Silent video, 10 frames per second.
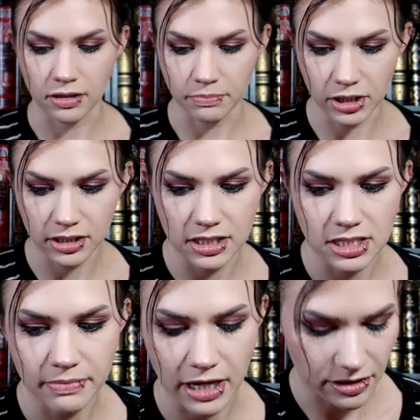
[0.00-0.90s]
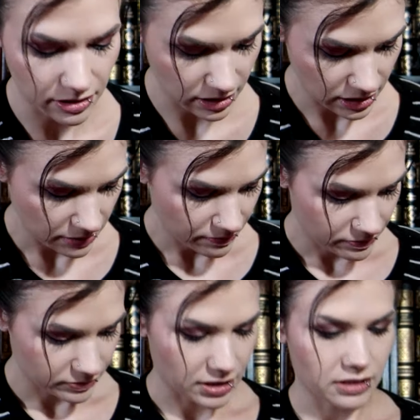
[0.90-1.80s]
the book this month.
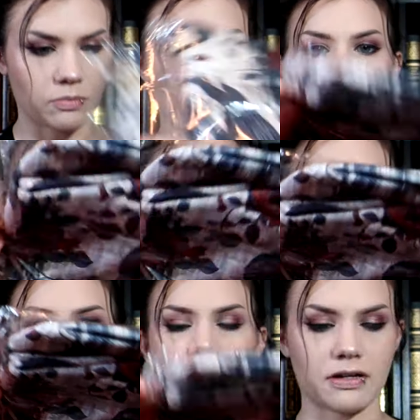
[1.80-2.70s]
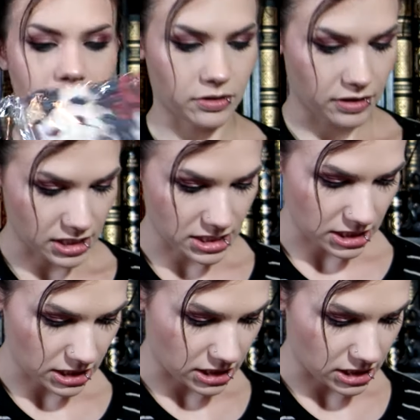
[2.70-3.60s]
And then we have whatever this
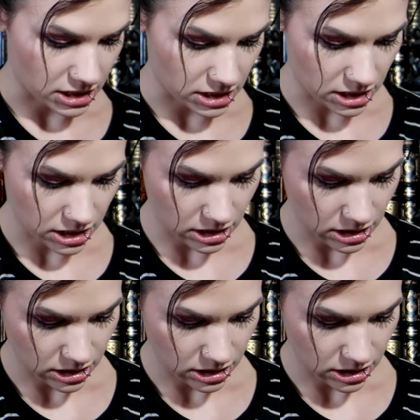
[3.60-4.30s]
is.